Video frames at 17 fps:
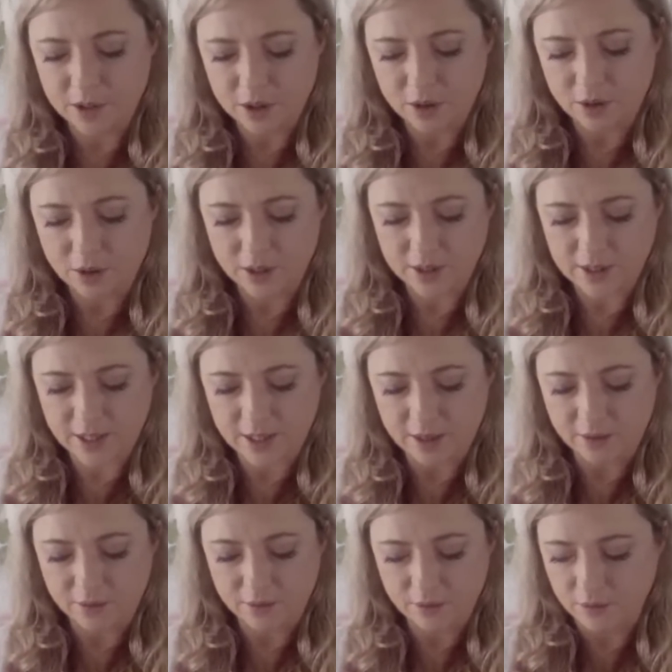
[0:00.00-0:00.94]
tied
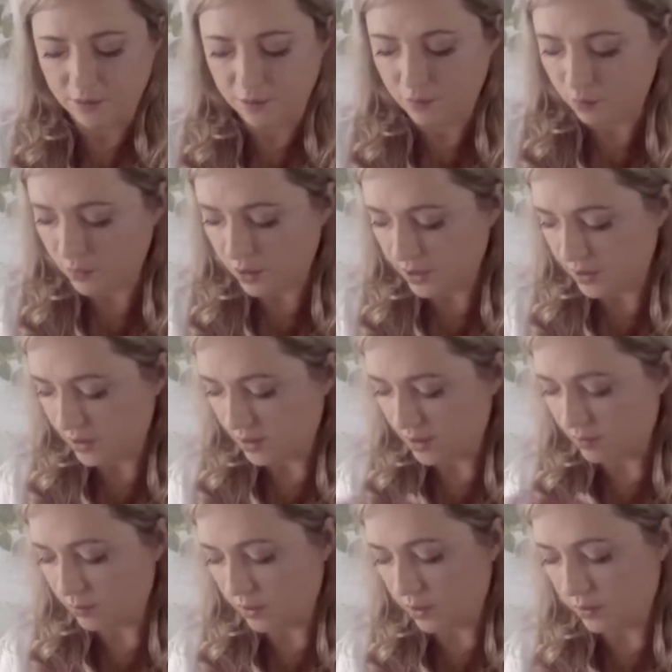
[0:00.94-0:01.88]
down ones
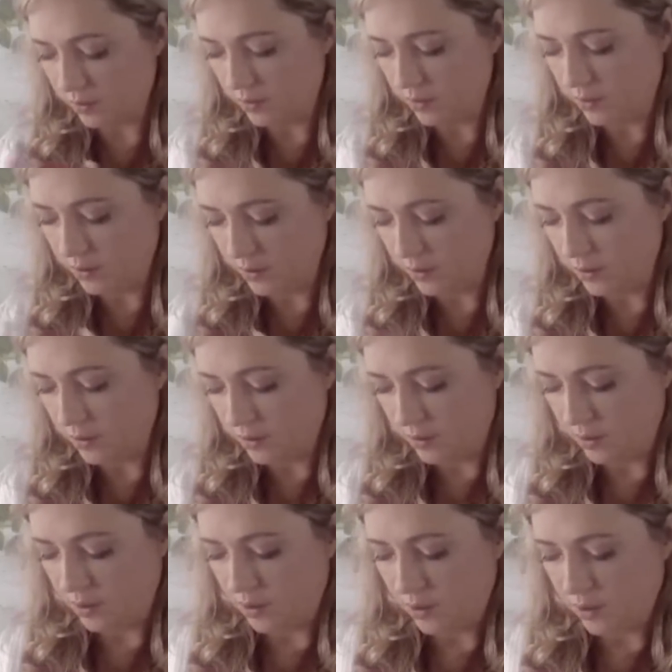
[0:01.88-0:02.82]
as well.
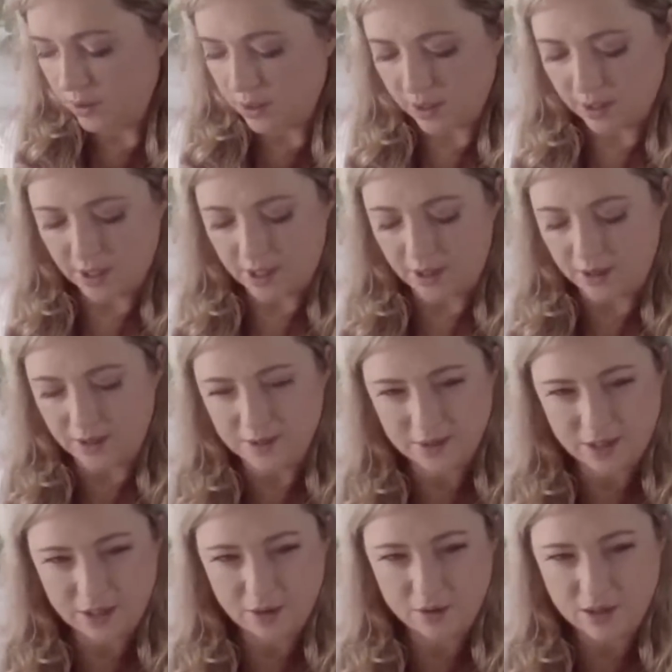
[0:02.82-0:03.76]
Okay,
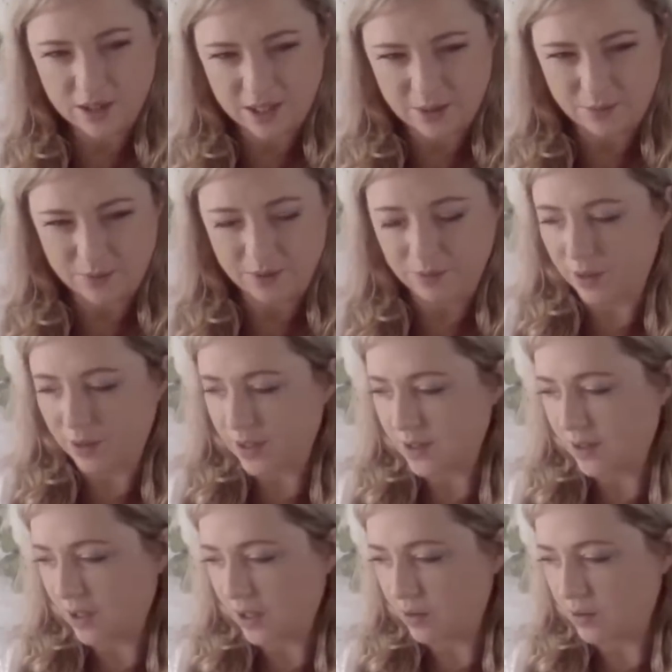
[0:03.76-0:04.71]
let's go deeper,
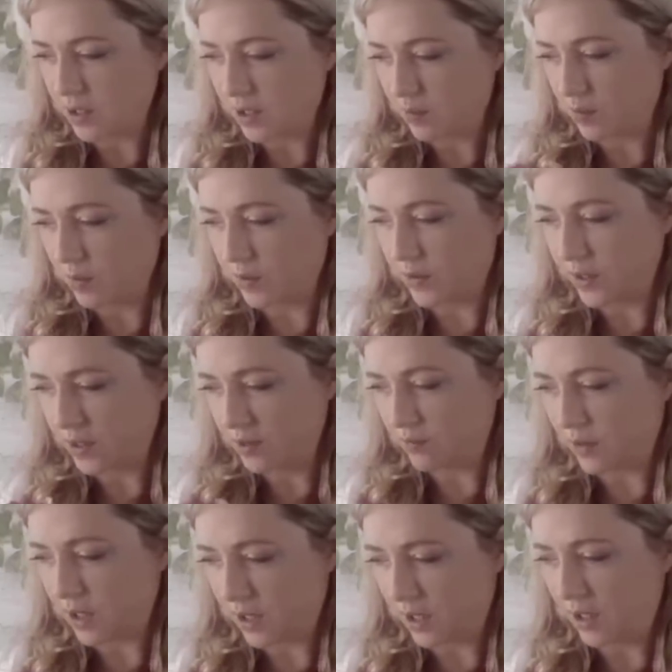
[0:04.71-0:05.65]
please. Go deeper on
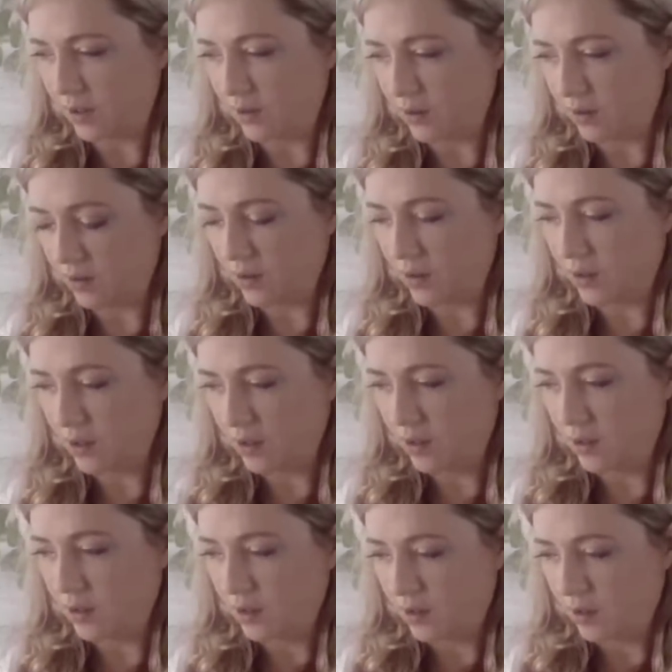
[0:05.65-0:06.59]
this reading.
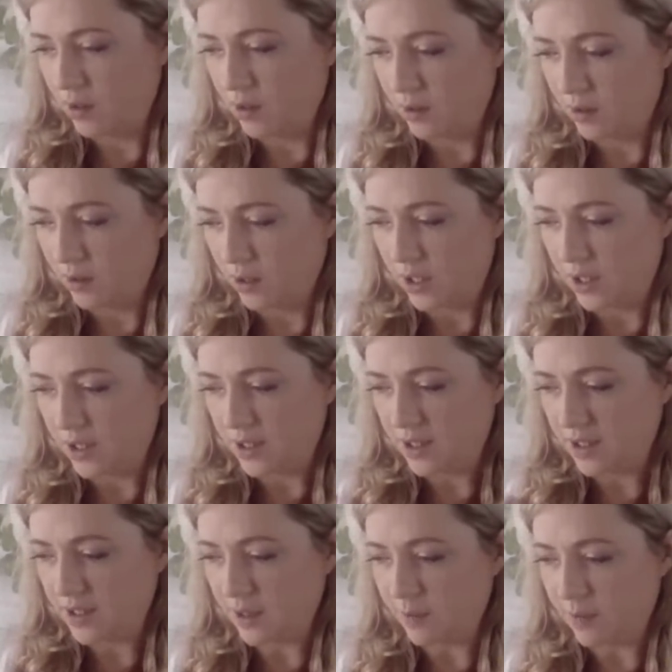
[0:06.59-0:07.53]
Is
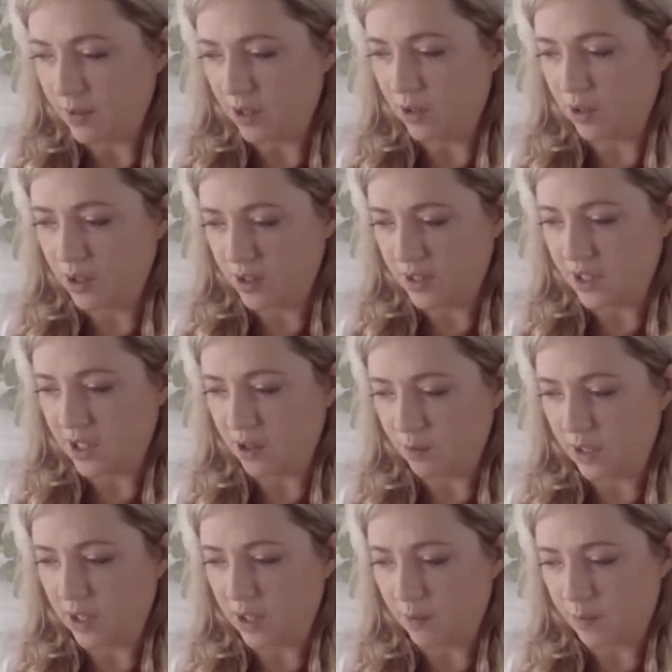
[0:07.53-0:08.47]
there something you can
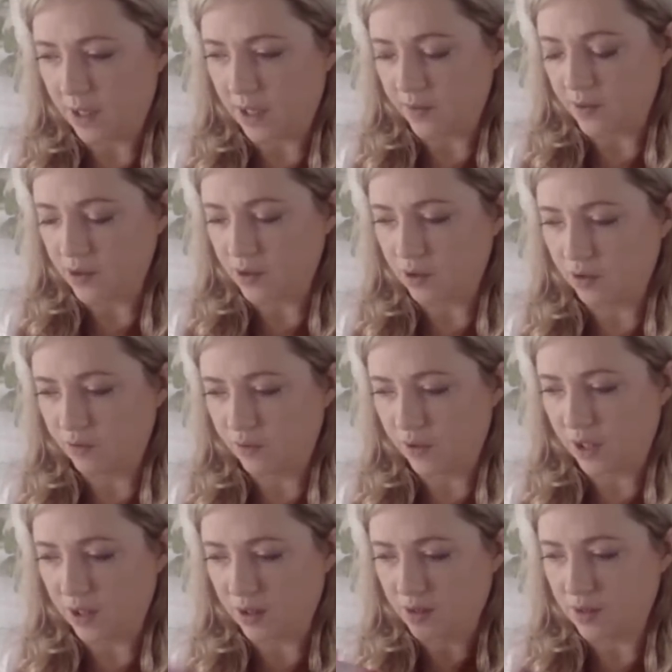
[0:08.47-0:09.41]
tell me about the two
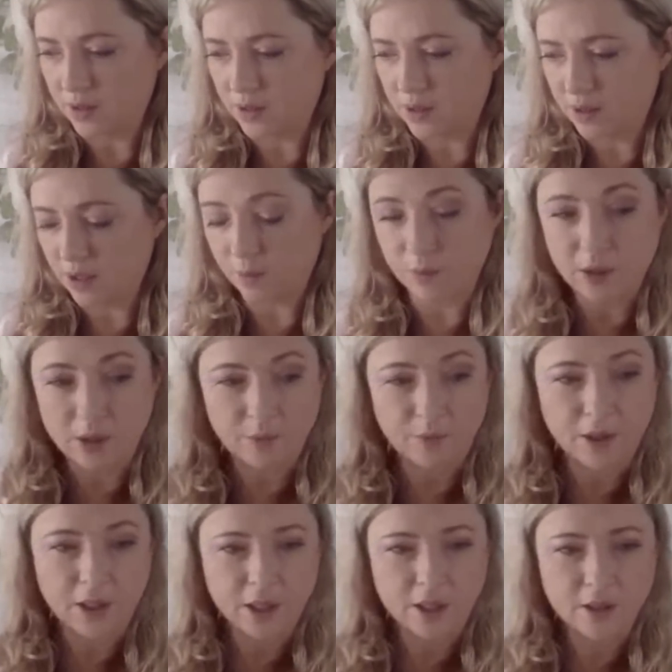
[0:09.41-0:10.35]
figures? I'm
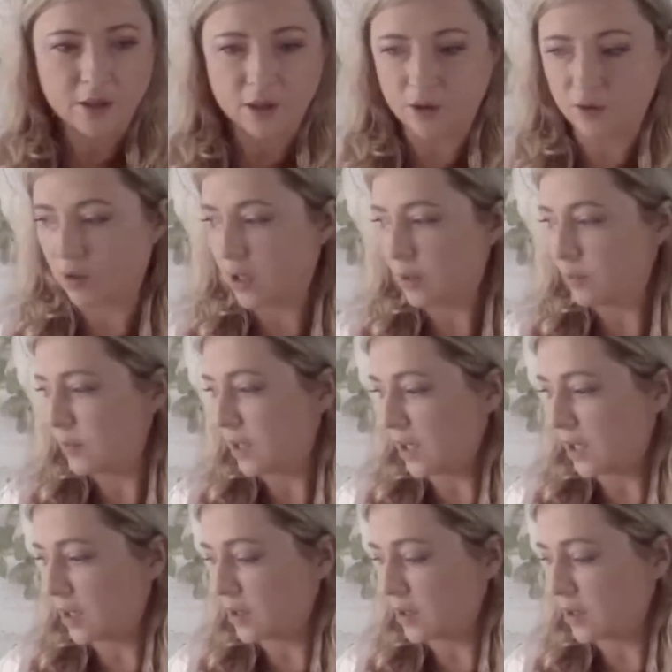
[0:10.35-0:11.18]
going to go to the crime deck,